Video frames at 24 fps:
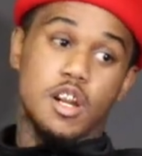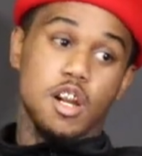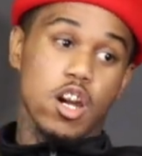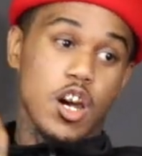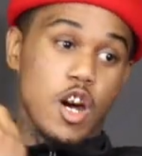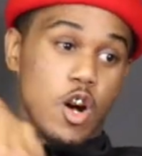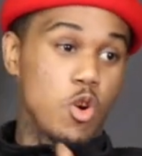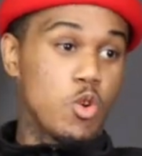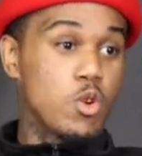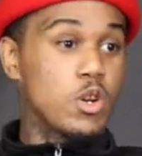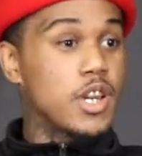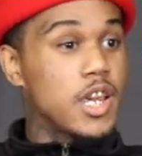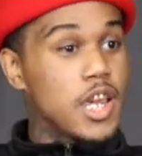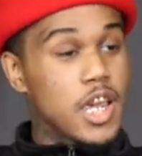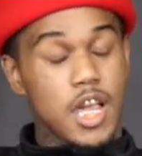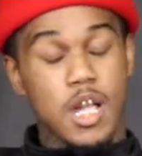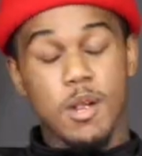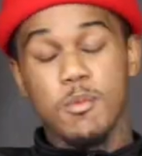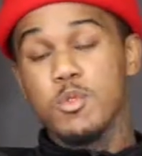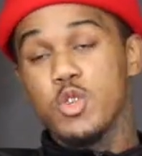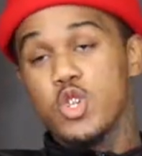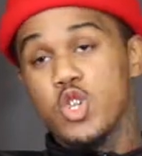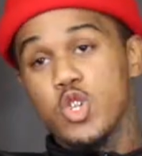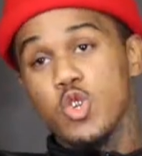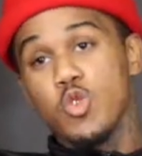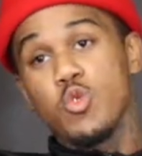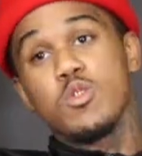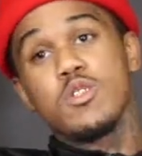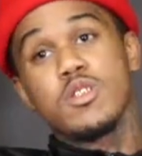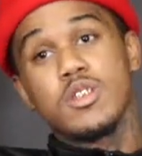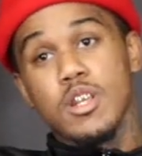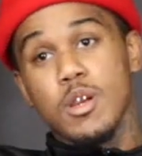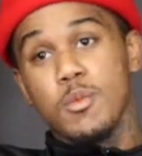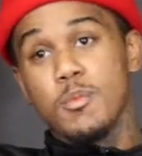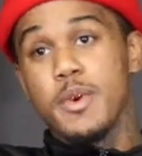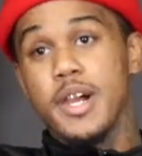On camera shooting
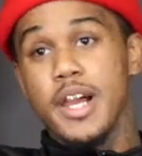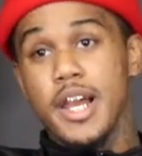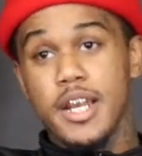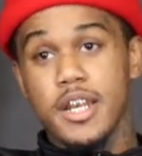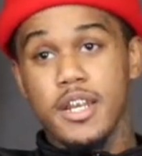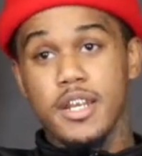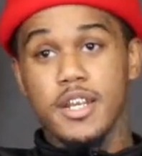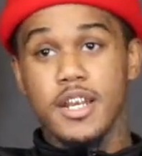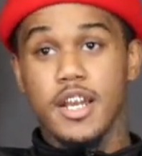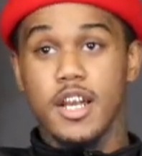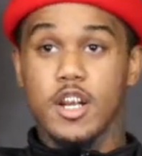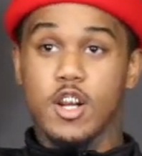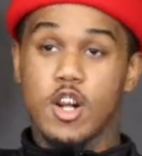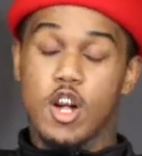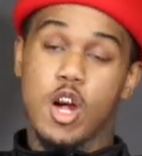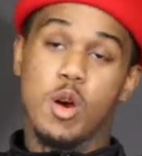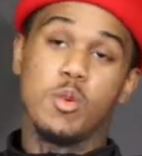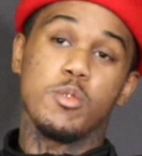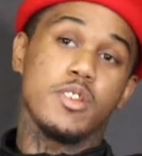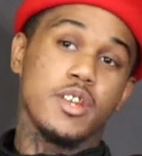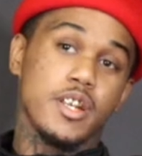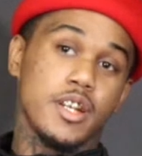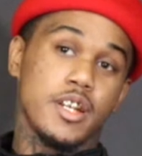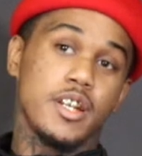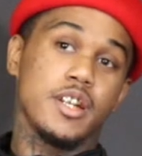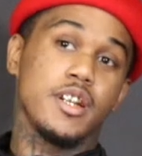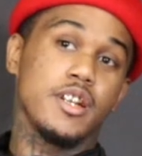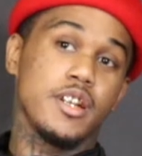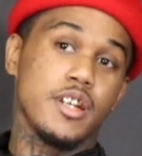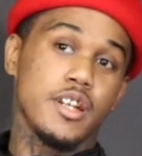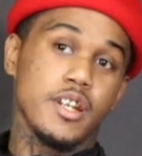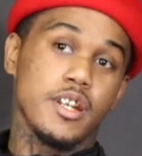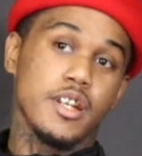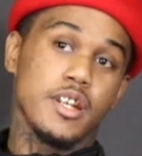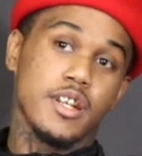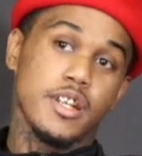somebody. I caught the
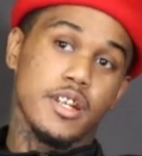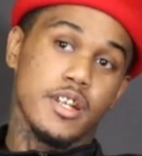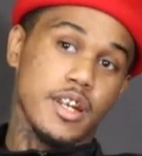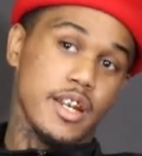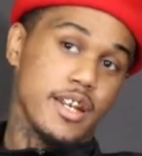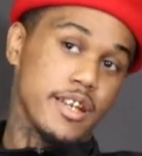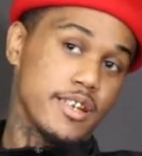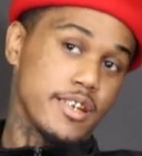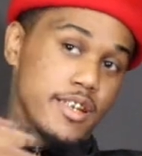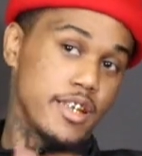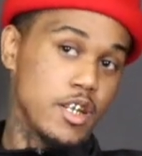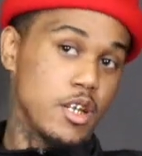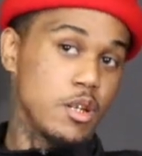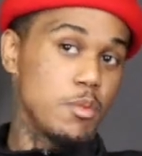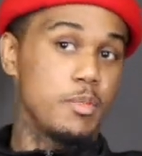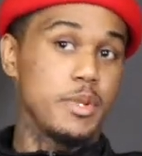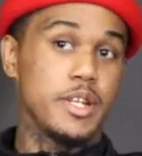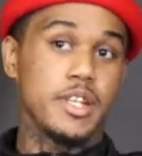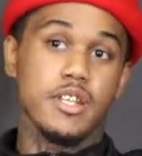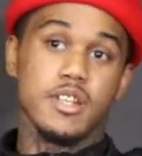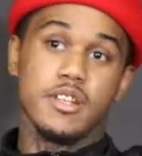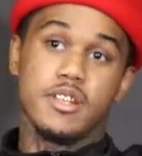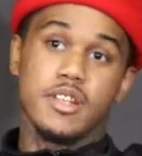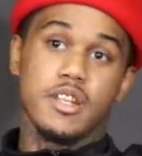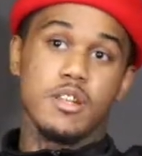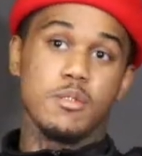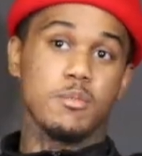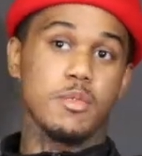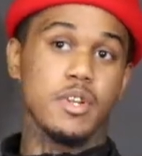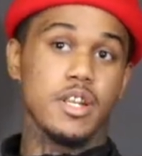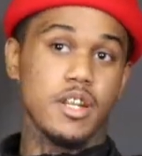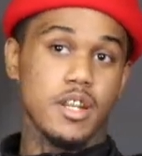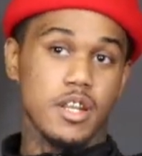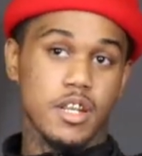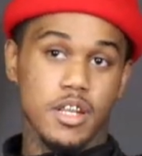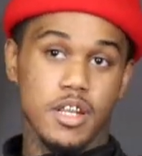gun. I still beat the shit,
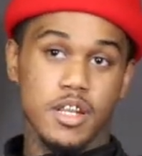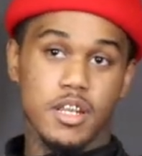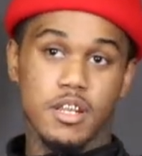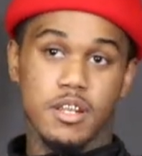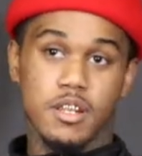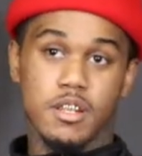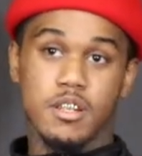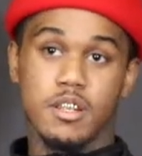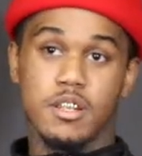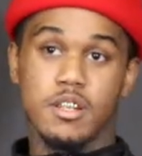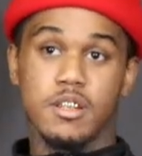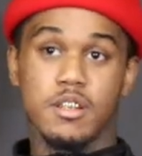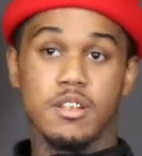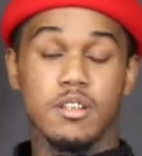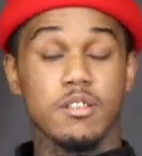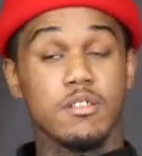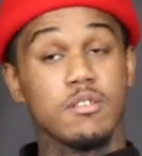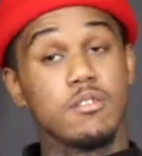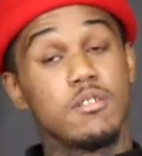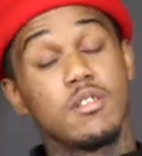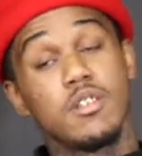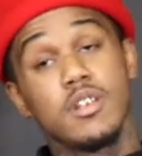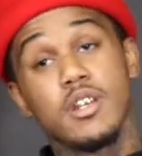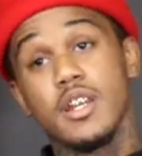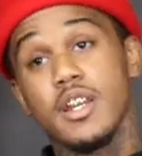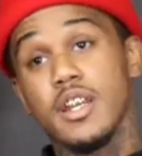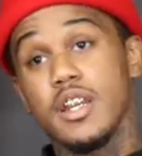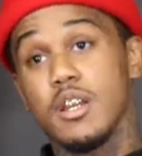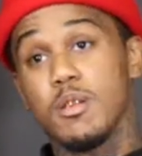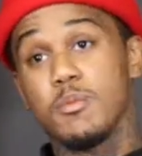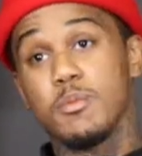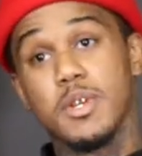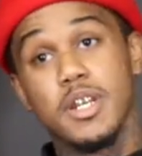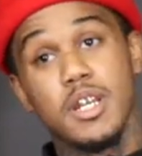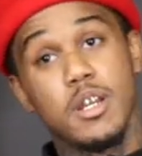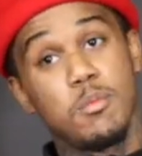man. Yeah,
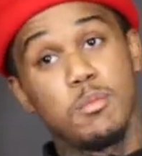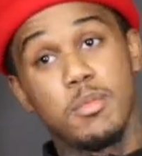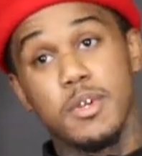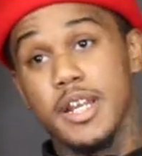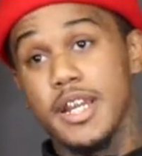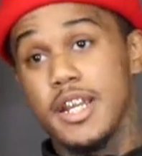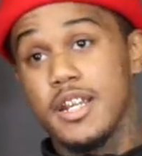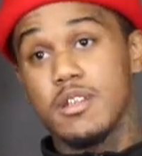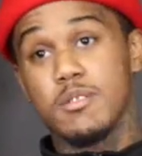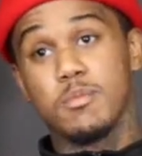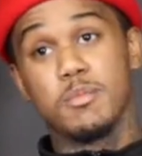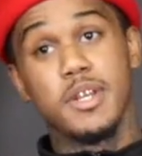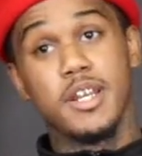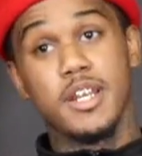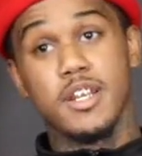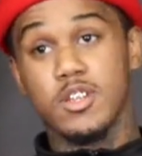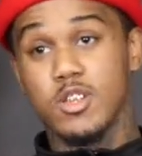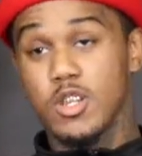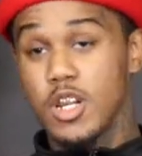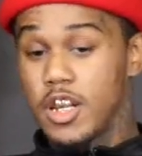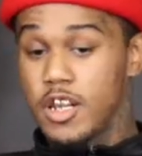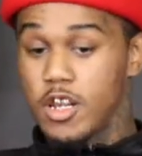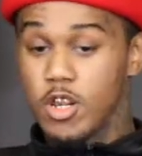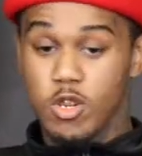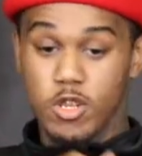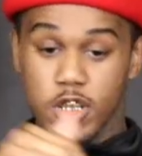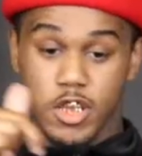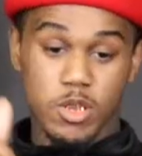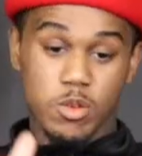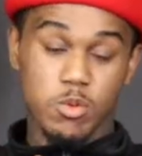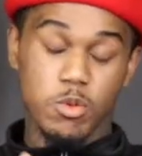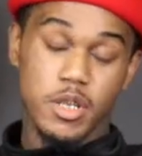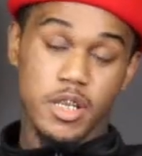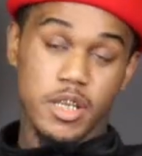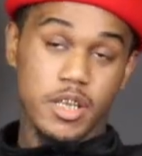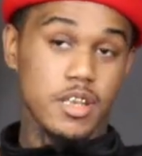man. I'm blessed, man. So I know this
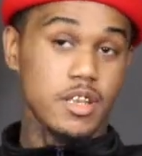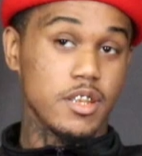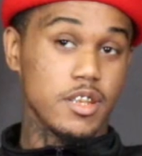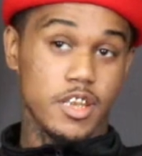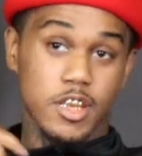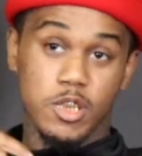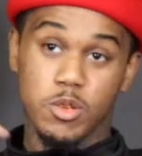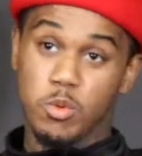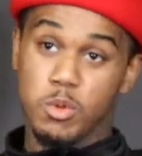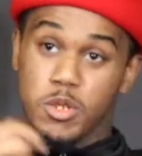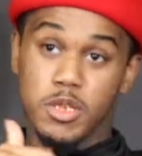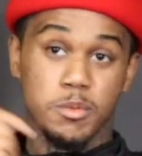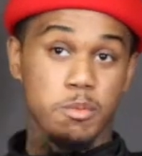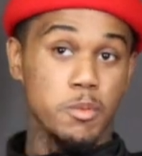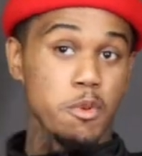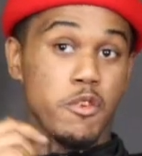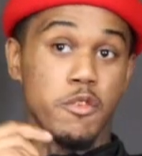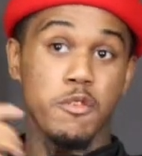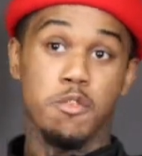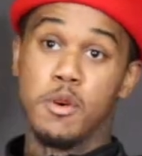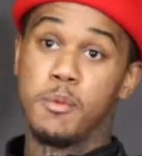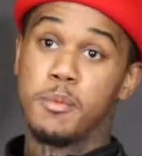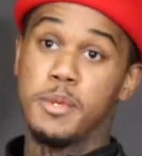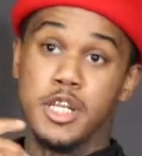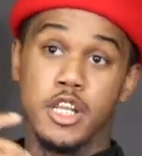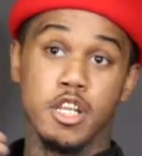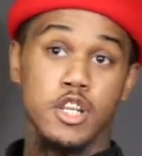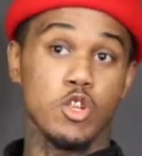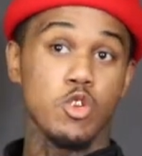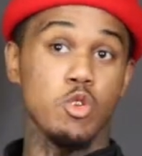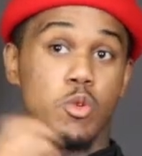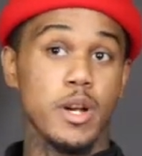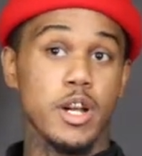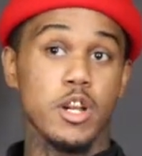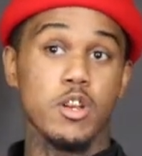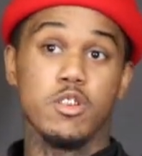is what's for me to
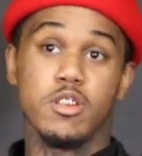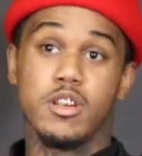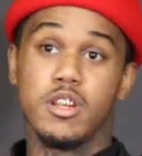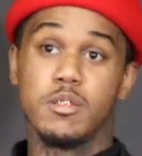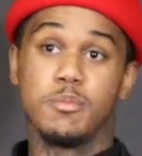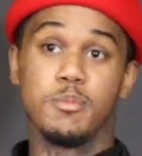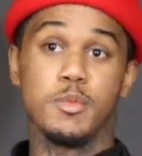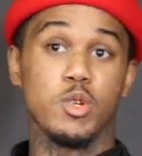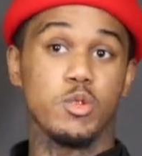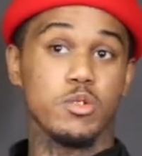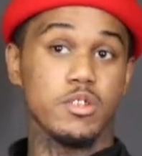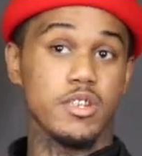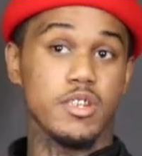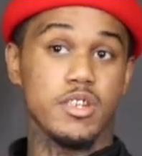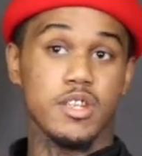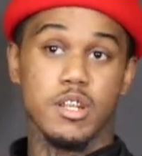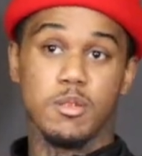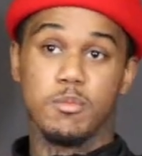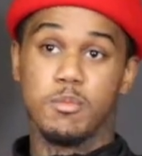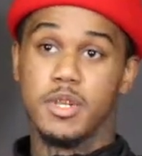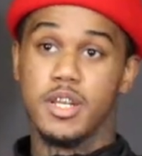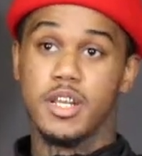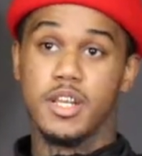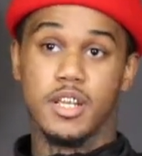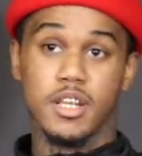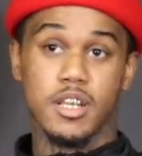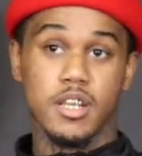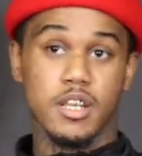do right here. This music shit, man.